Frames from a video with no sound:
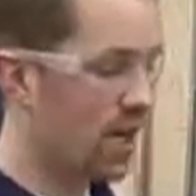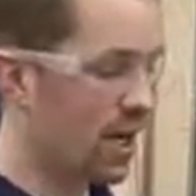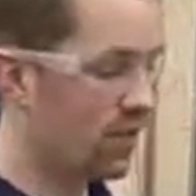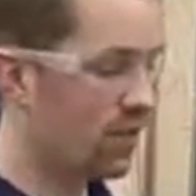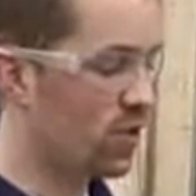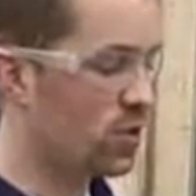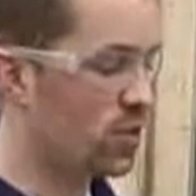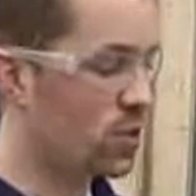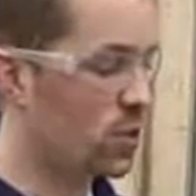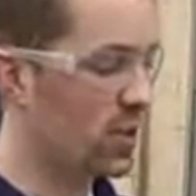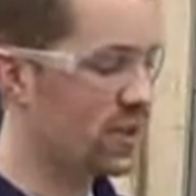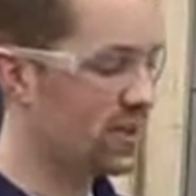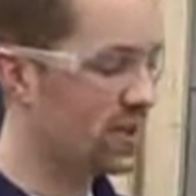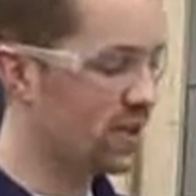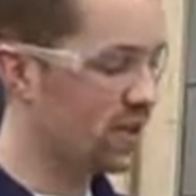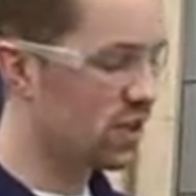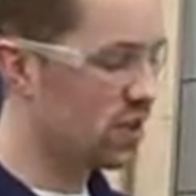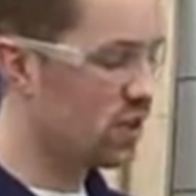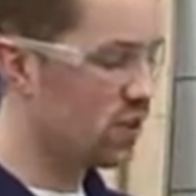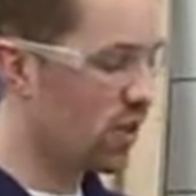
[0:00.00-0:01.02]
If you twist
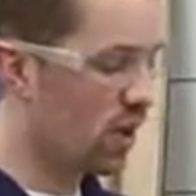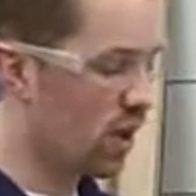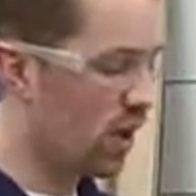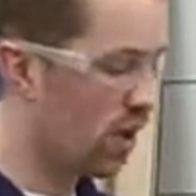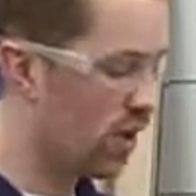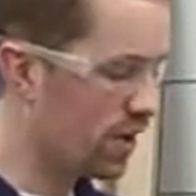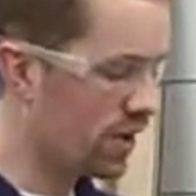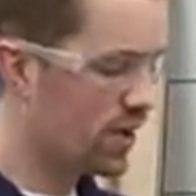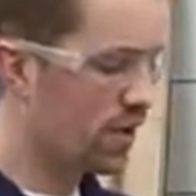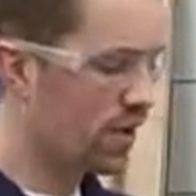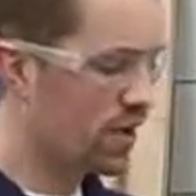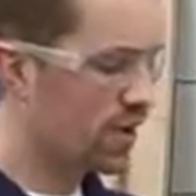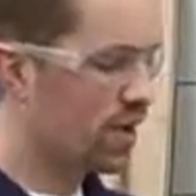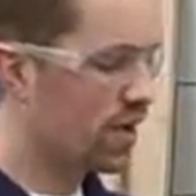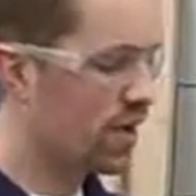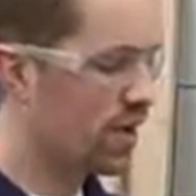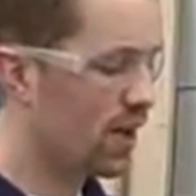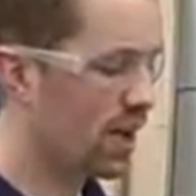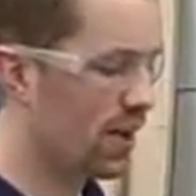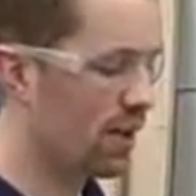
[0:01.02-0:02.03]
it too hard,
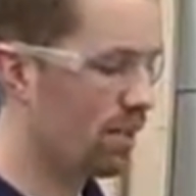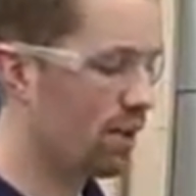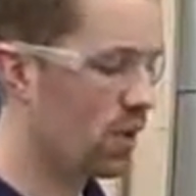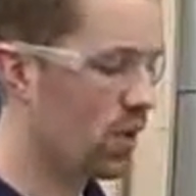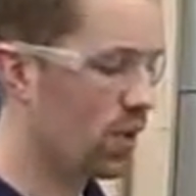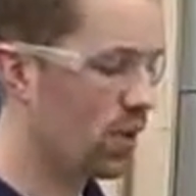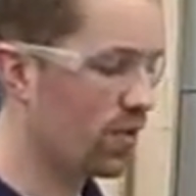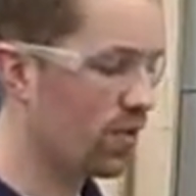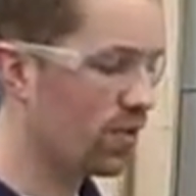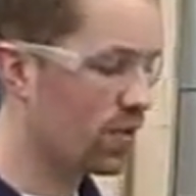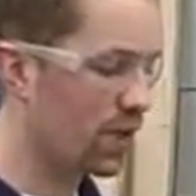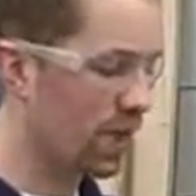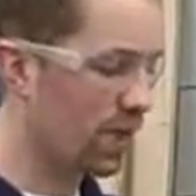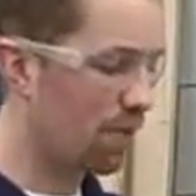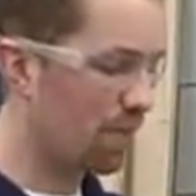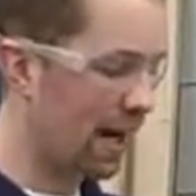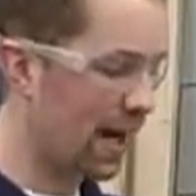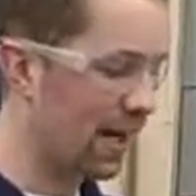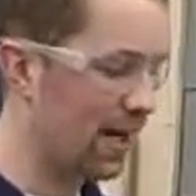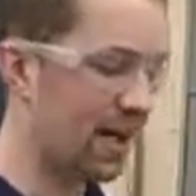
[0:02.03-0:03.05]
or if you try
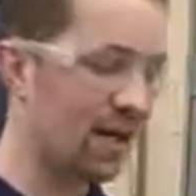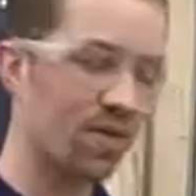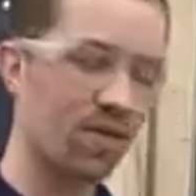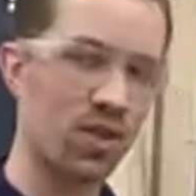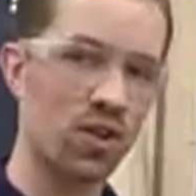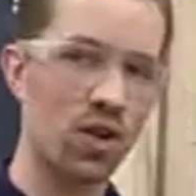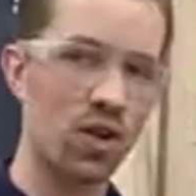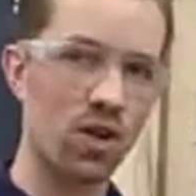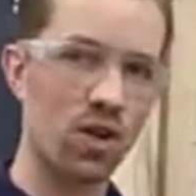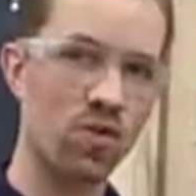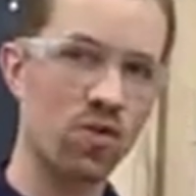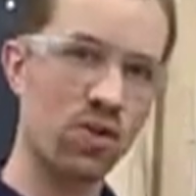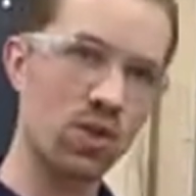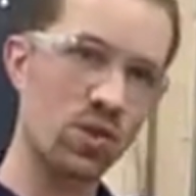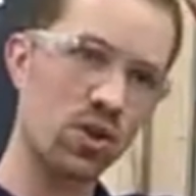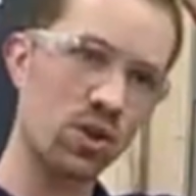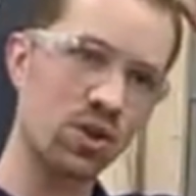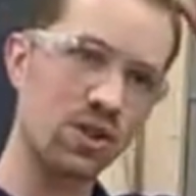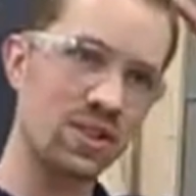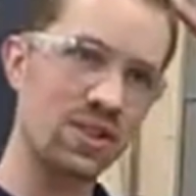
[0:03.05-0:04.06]
to back out of a curve, you
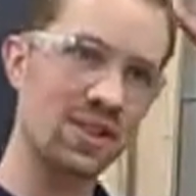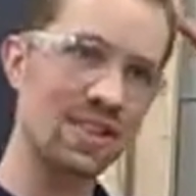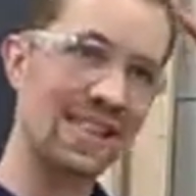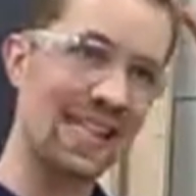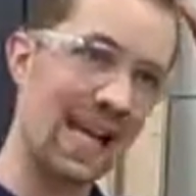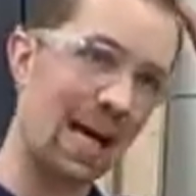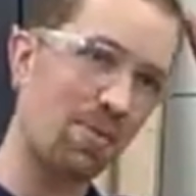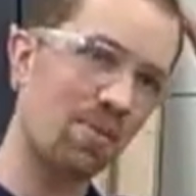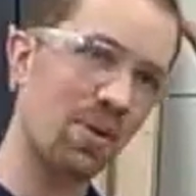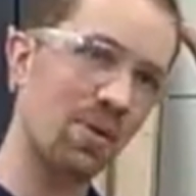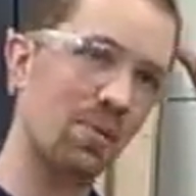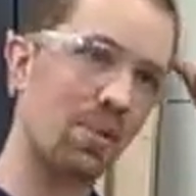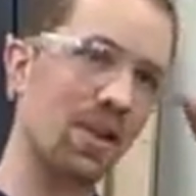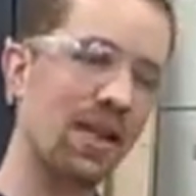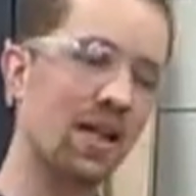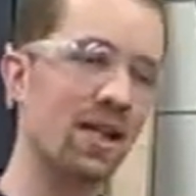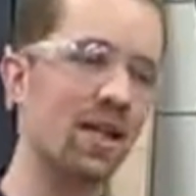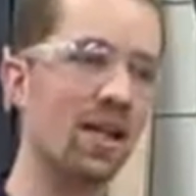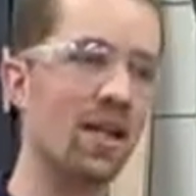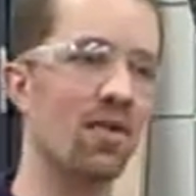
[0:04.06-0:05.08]
could snap the
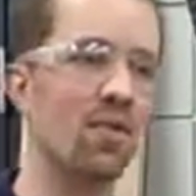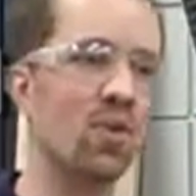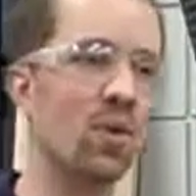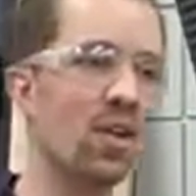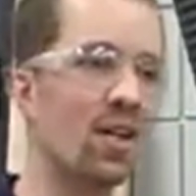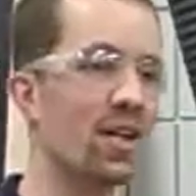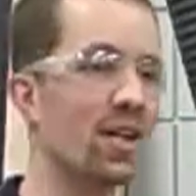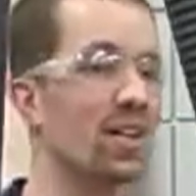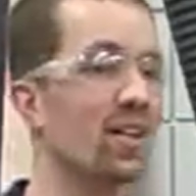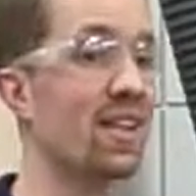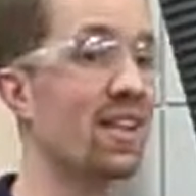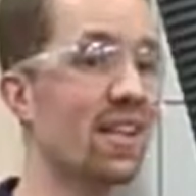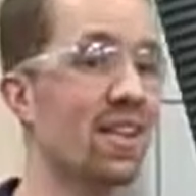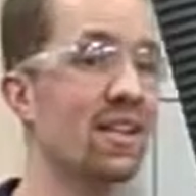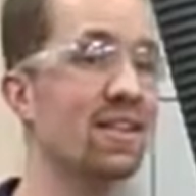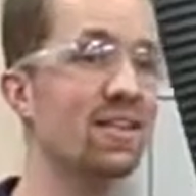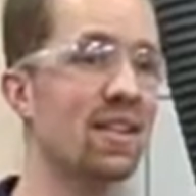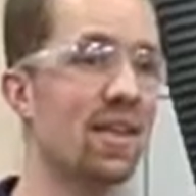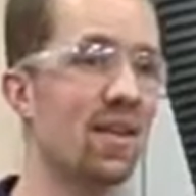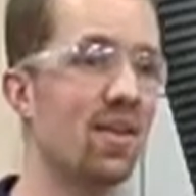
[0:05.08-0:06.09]
blade. And if you hear
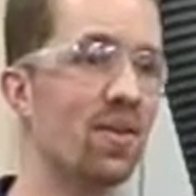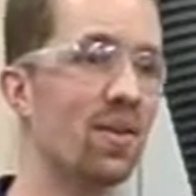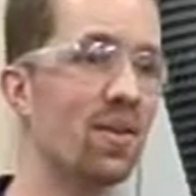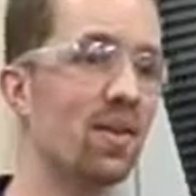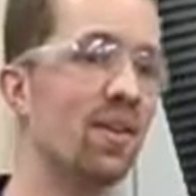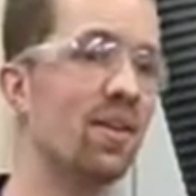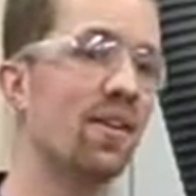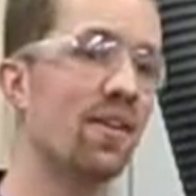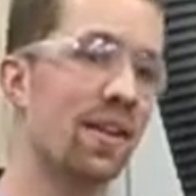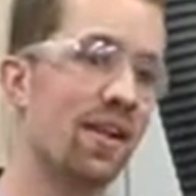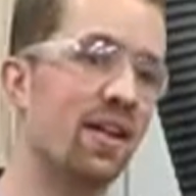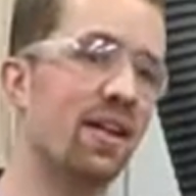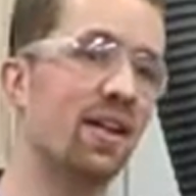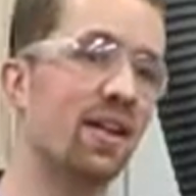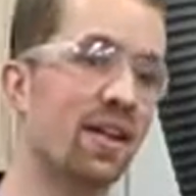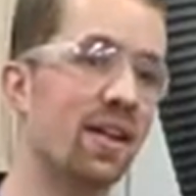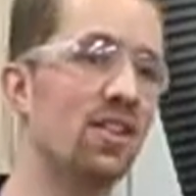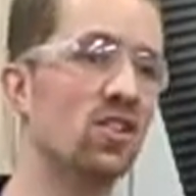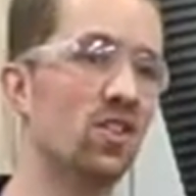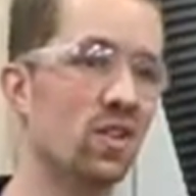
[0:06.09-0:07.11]
clicking sound, that
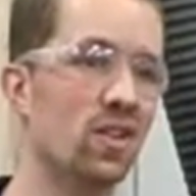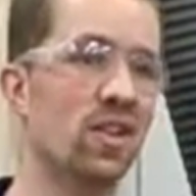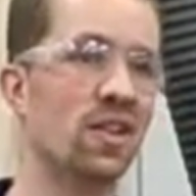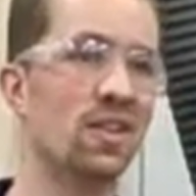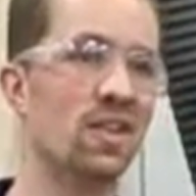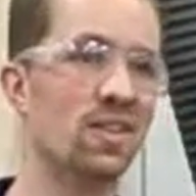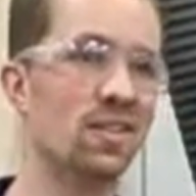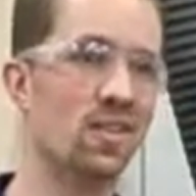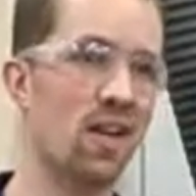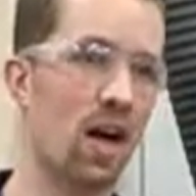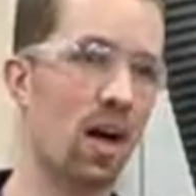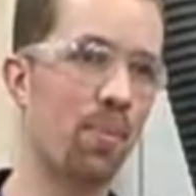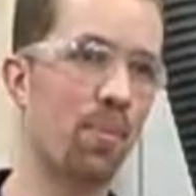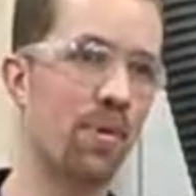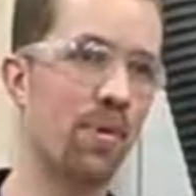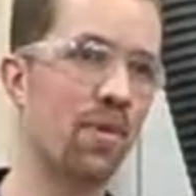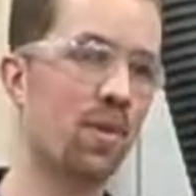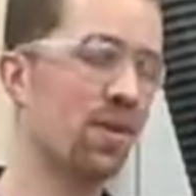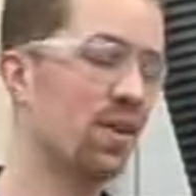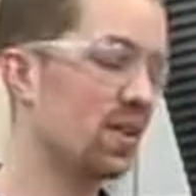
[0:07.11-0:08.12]
indicates you need to
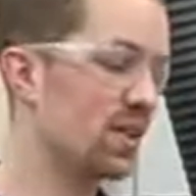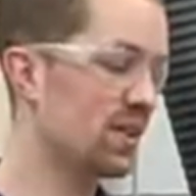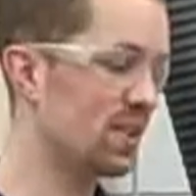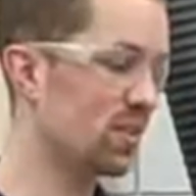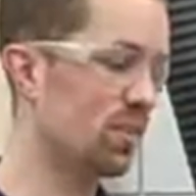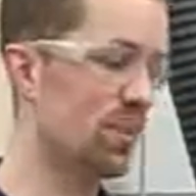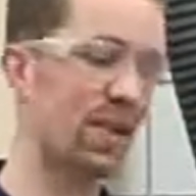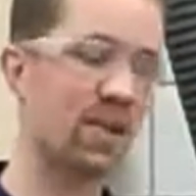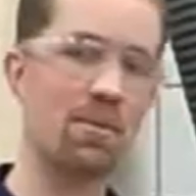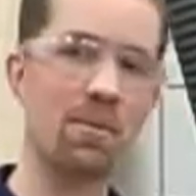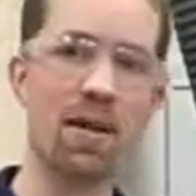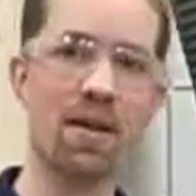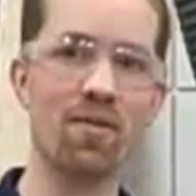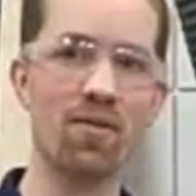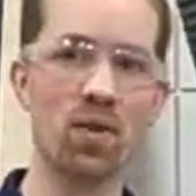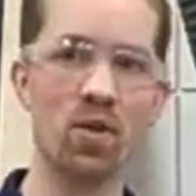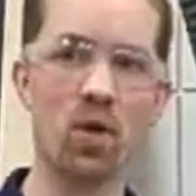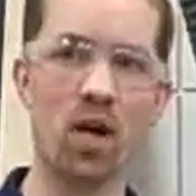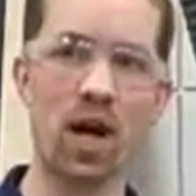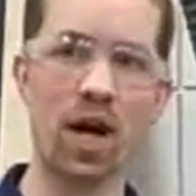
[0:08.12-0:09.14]
stop because the blade may
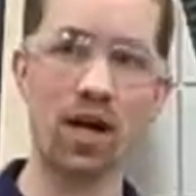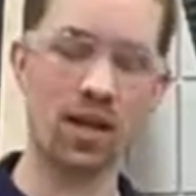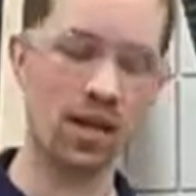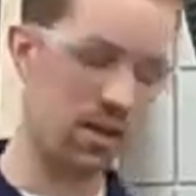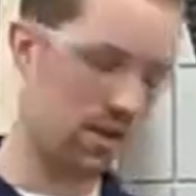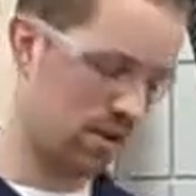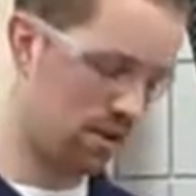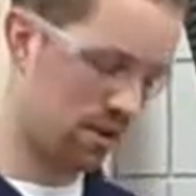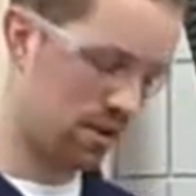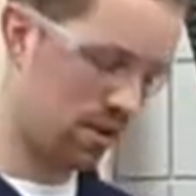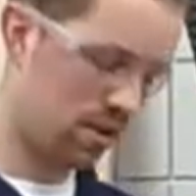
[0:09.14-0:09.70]
have a crack in it.